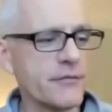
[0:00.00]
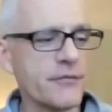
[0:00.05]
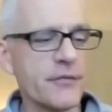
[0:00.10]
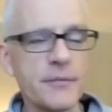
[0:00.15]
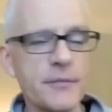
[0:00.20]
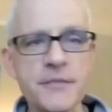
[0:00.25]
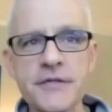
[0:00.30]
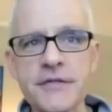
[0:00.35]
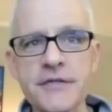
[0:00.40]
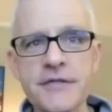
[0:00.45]

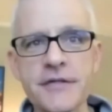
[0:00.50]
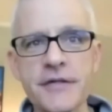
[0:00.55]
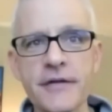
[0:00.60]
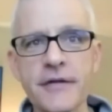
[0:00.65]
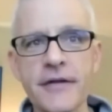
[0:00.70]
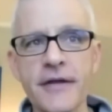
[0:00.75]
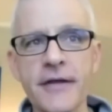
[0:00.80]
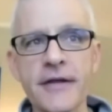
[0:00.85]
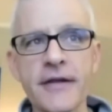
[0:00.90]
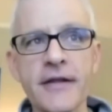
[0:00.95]
from
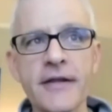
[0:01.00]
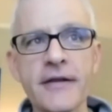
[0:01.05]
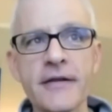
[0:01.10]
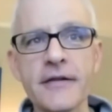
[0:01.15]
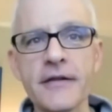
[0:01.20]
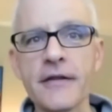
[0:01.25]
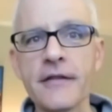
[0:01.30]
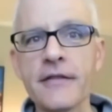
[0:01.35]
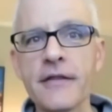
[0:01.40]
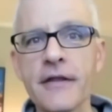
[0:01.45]
Cecilia in
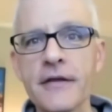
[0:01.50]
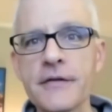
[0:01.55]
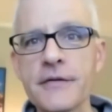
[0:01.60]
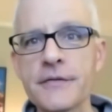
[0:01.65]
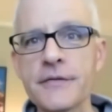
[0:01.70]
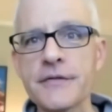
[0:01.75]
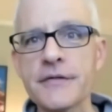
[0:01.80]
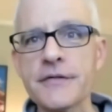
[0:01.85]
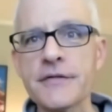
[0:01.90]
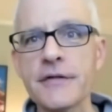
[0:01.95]
Italy. Thank you,
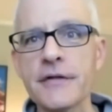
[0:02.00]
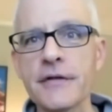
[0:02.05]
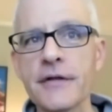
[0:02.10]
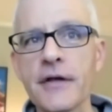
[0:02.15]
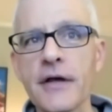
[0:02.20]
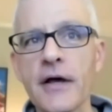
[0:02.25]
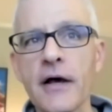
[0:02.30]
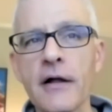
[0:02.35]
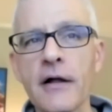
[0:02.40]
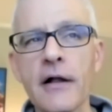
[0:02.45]

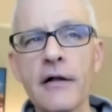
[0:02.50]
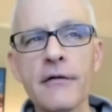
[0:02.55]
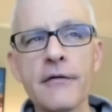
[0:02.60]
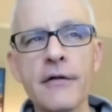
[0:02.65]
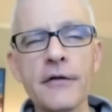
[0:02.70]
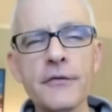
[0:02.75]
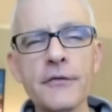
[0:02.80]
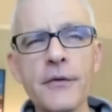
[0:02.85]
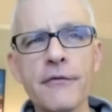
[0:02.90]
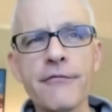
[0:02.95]
Cecilia.
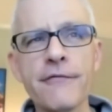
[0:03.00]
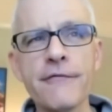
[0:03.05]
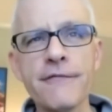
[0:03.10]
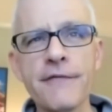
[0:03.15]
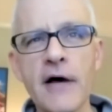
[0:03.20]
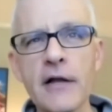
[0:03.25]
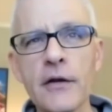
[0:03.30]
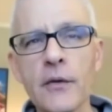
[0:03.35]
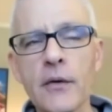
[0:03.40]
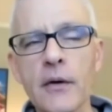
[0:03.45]
I'll do a
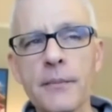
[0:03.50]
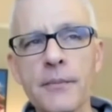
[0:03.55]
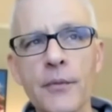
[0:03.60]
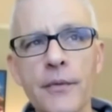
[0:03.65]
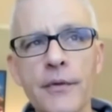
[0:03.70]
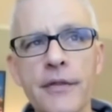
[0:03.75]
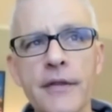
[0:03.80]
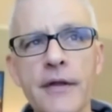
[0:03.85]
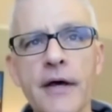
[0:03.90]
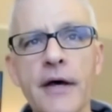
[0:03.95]
follow-up
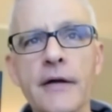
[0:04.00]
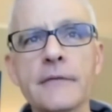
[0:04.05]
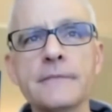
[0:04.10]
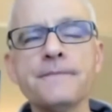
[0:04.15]
with that.